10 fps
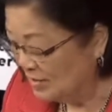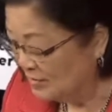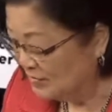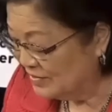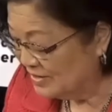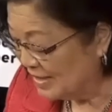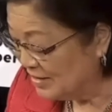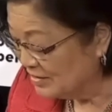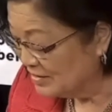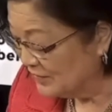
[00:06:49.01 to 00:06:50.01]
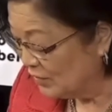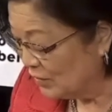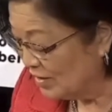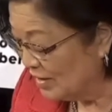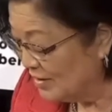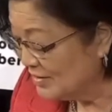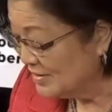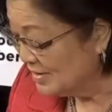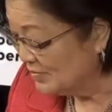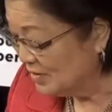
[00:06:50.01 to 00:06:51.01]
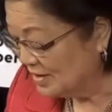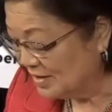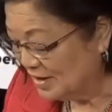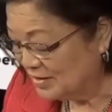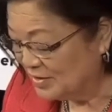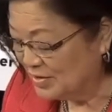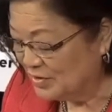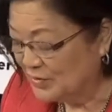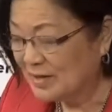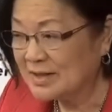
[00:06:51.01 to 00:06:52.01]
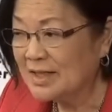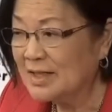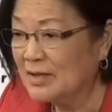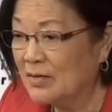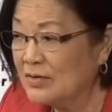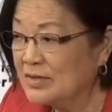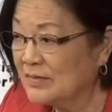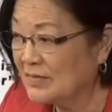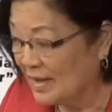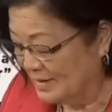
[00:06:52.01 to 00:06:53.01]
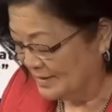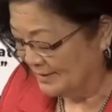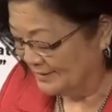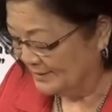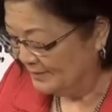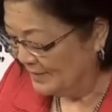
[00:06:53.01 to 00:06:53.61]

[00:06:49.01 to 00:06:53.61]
to the sales floor are subject to strict codes of conduct.